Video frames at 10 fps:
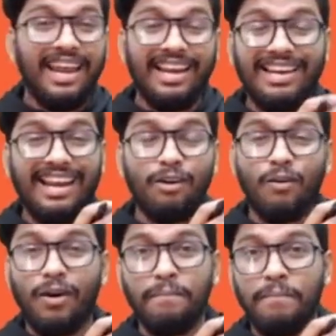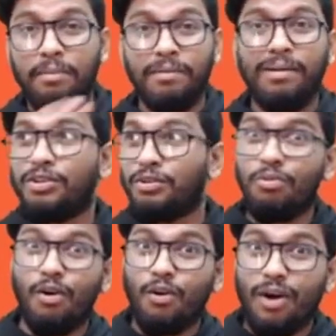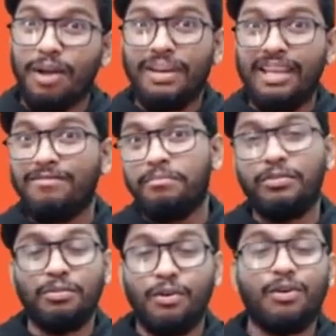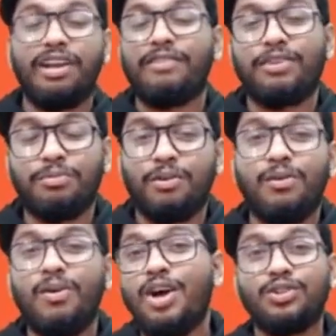It'll get over maybe by tomorrow, I believe, tomorrow, day after tomorrow.